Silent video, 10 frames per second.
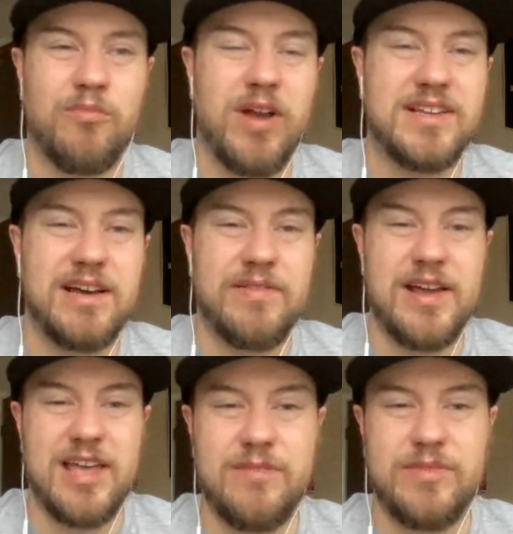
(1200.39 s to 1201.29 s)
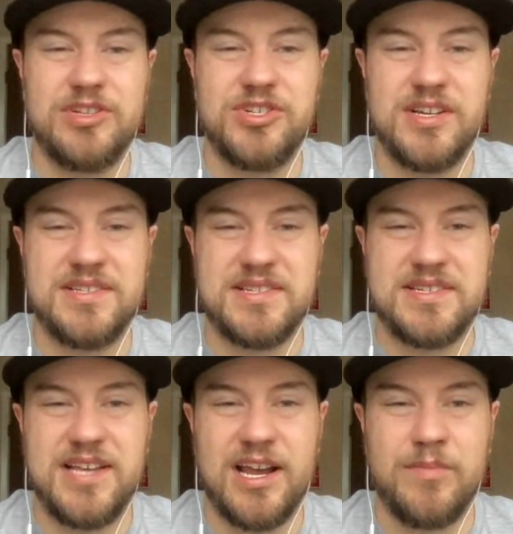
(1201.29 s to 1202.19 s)
Break down game in just a
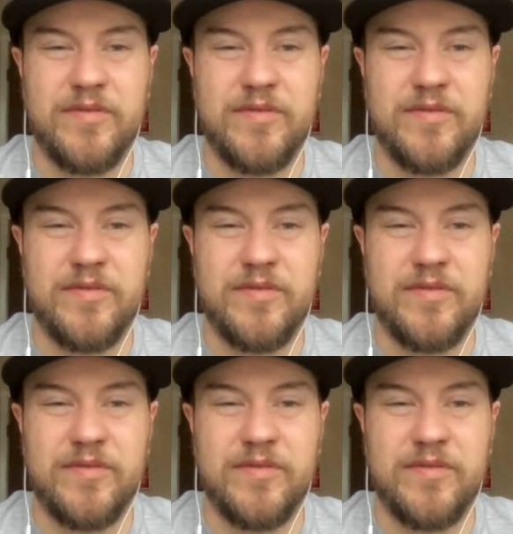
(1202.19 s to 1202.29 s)
second.